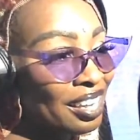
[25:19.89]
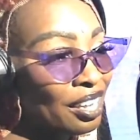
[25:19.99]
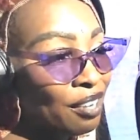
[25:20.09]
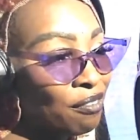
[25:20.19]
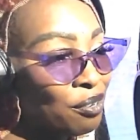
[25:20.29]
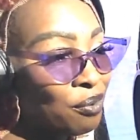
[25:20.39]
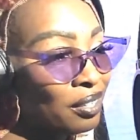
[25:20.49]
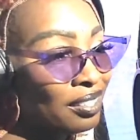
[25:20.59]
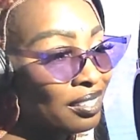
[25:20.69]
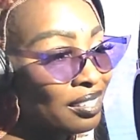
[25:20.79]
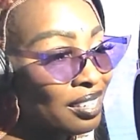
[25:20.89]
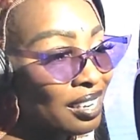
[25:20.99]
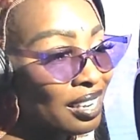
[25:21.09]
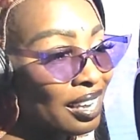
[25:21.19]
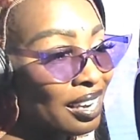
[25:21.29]
If you are
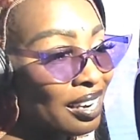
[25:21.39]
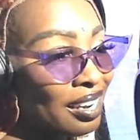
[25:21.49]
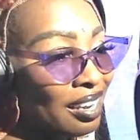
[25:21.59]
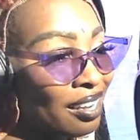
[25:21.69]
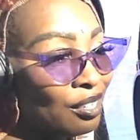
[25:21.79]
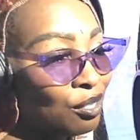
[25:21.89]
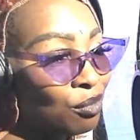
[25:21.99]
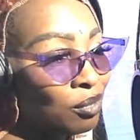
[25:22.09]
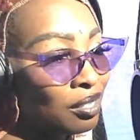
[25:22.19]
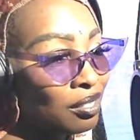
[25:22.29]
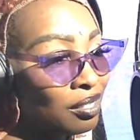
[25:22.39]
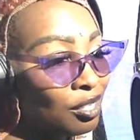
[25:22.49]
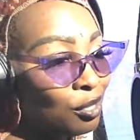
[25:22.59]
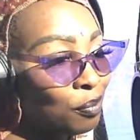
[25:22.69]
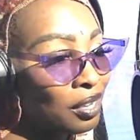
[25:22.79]
listening at
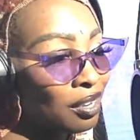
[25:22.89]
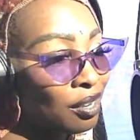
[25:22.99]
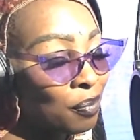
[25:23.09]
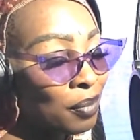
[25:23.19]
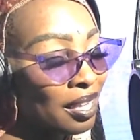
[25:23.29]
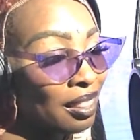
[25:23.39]
9:26 p.m.,